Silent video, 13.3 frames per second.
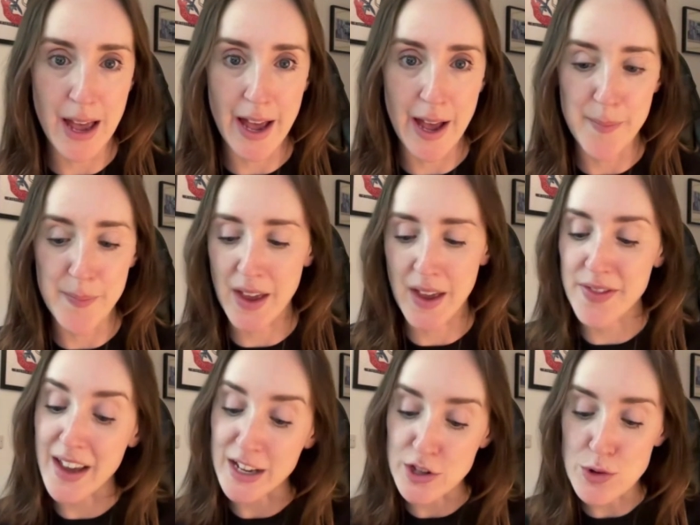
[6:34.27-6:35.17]
and
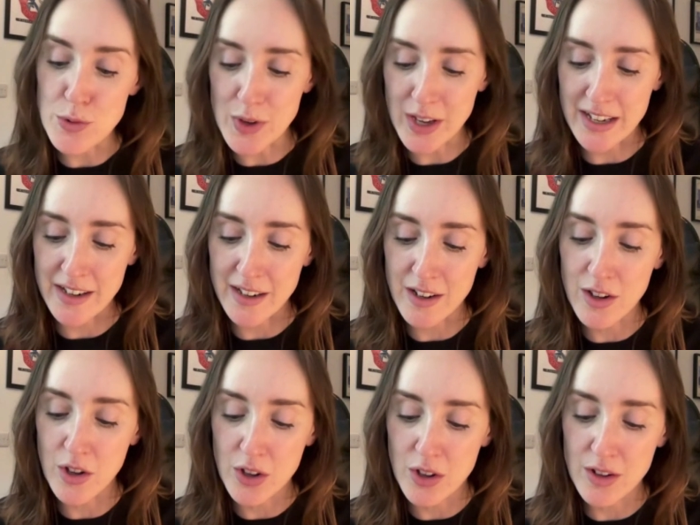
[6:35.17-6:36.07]
that you can
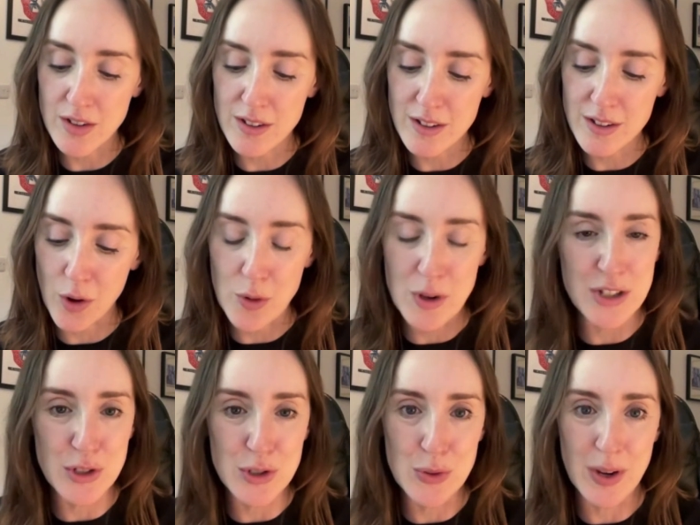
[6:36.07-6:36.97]
go
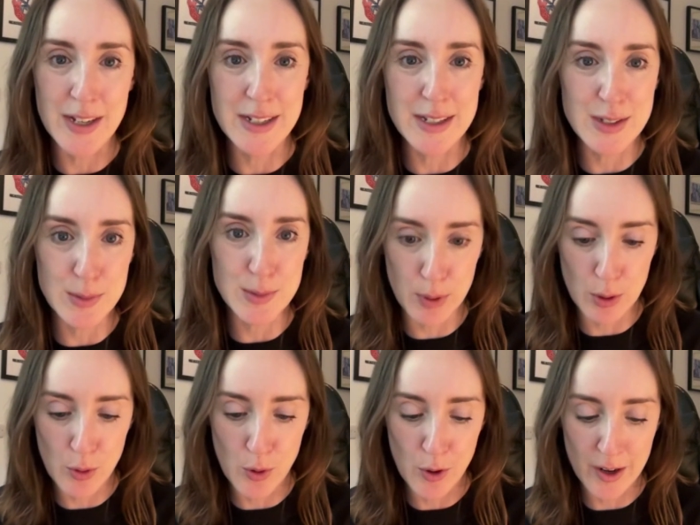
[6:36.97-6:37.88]
into and
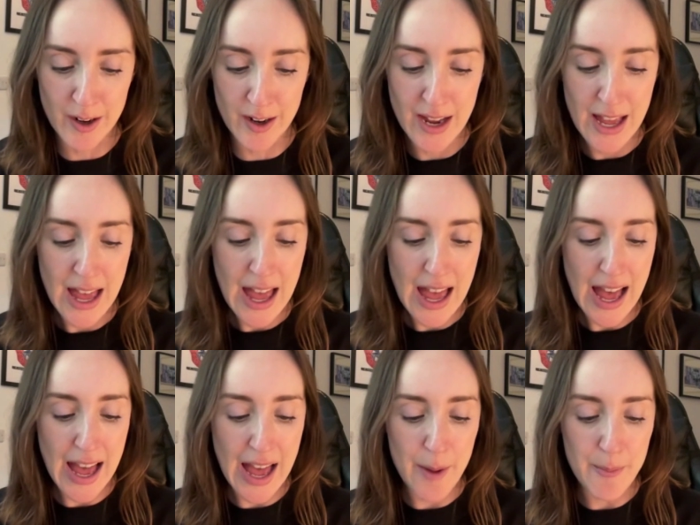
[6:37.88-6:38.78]
explore,
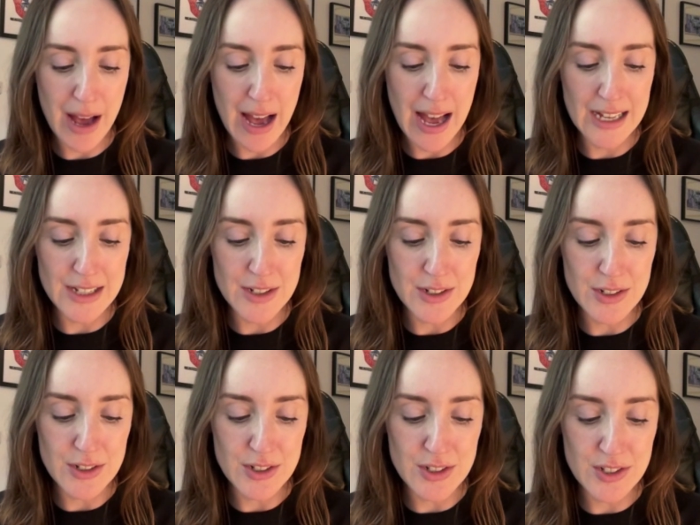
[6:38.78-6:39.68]
and
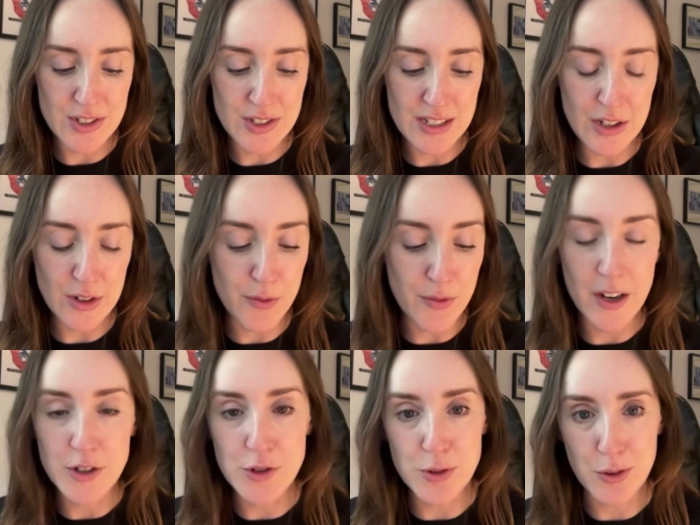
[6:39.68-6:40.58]
find
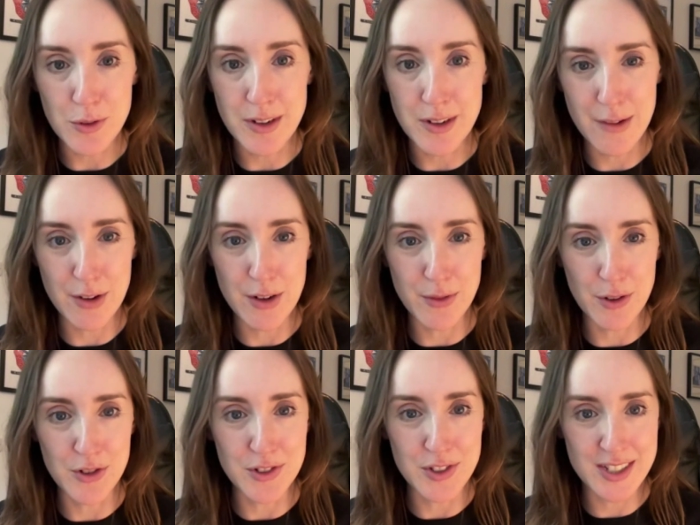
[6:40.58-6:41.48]
your own level of
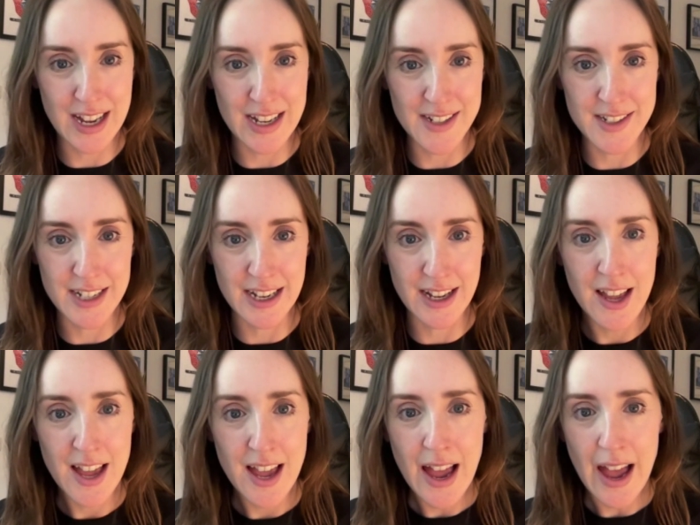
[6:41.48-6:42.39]
understanding.
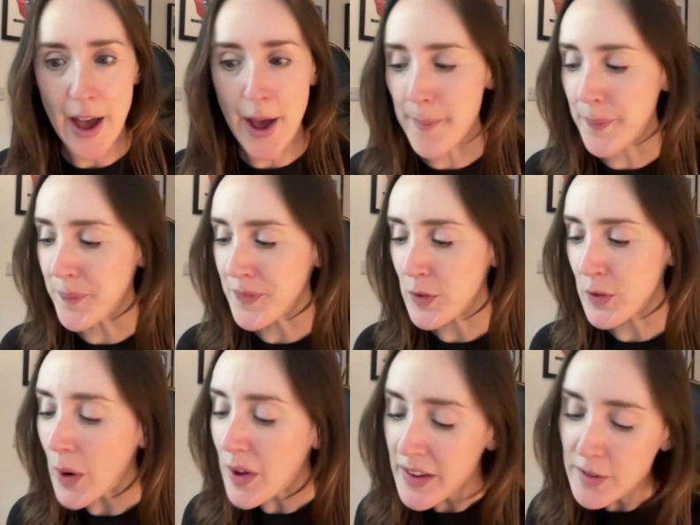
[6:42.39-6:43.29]
So
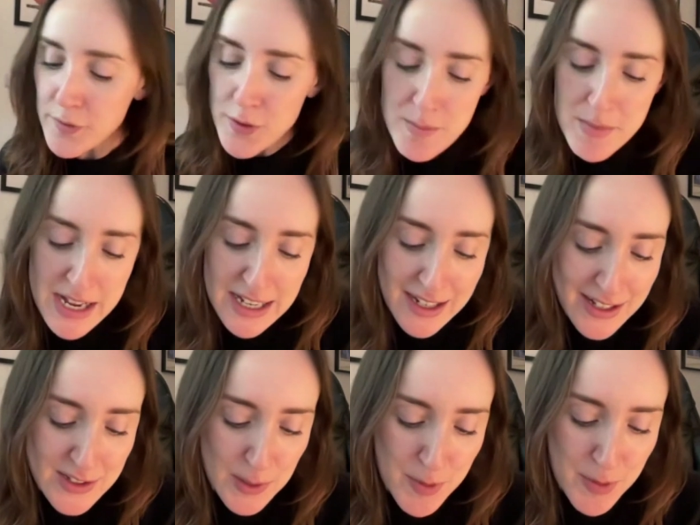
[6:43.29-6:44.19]
I think for me,
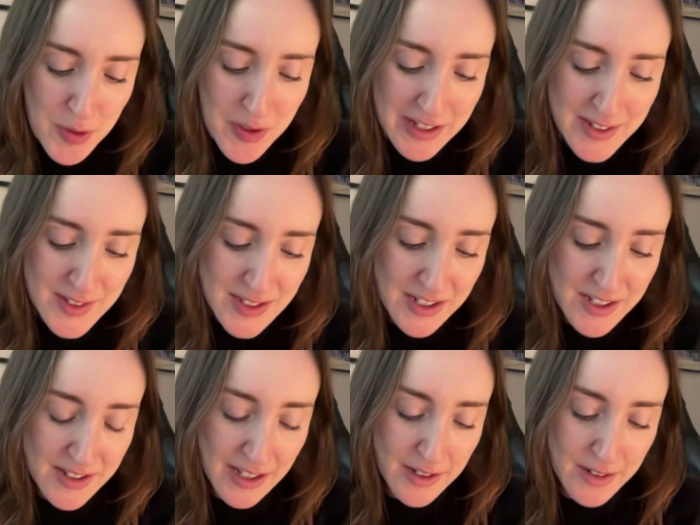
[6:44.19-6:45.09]
like, some of the things
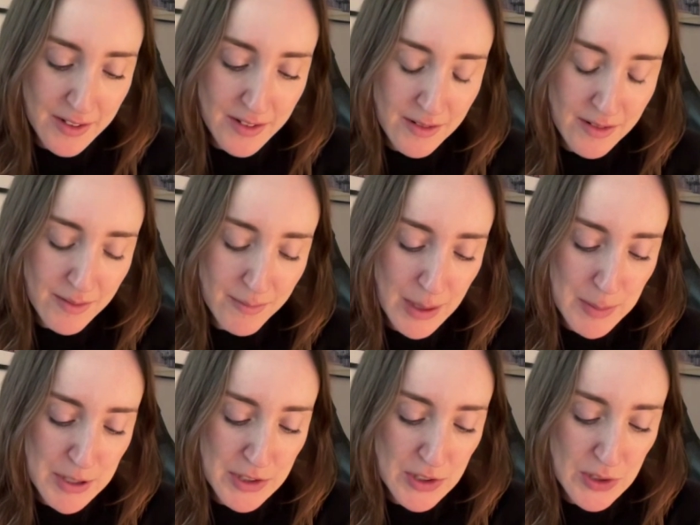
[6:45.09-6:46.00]
that
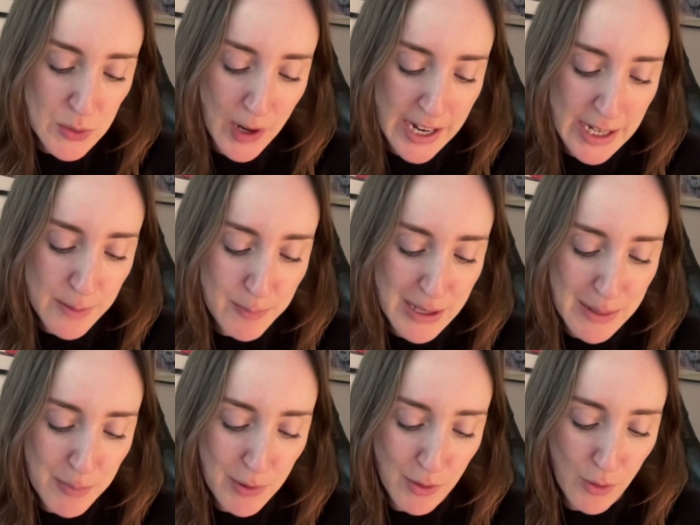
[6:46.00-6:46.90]
maybe dissuade
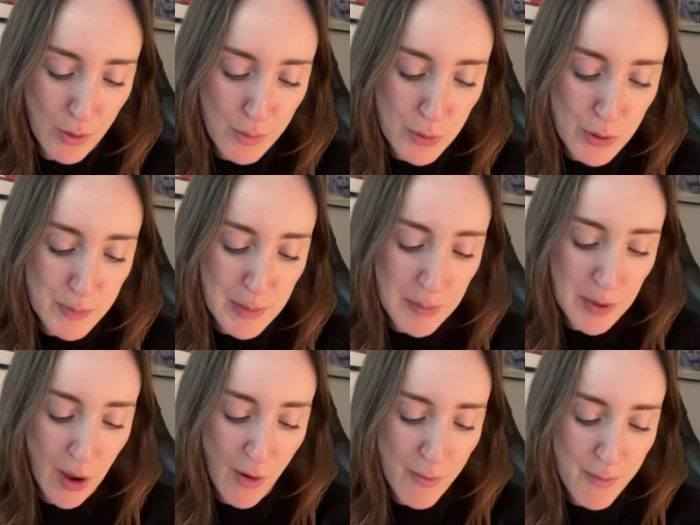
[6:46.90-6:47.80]
people or put people
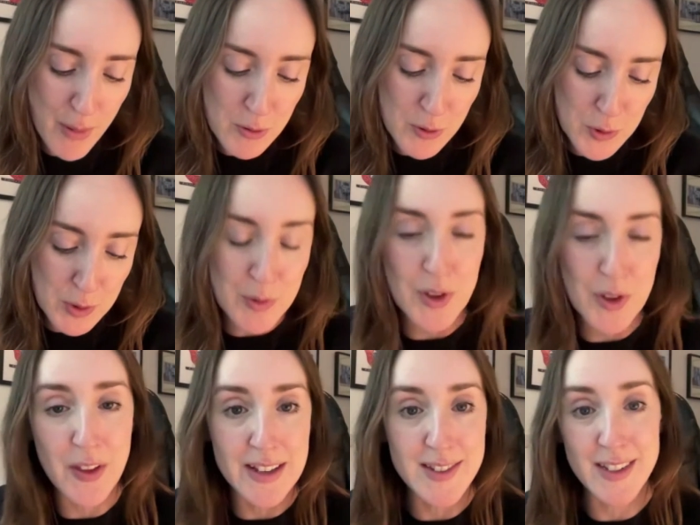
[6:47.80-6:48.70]
off poetry were the
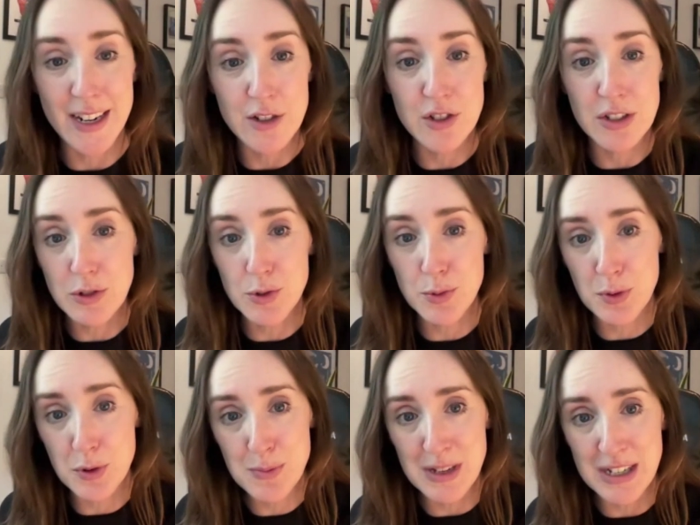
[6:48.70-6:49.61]
things that actually
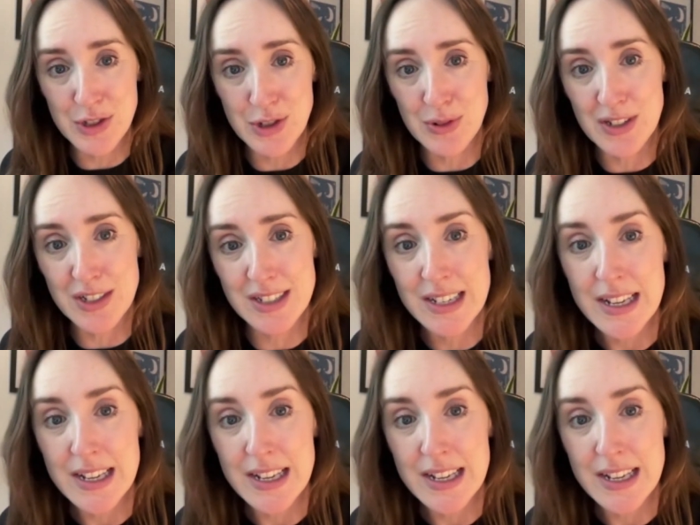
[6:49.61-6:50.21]
drew me to it.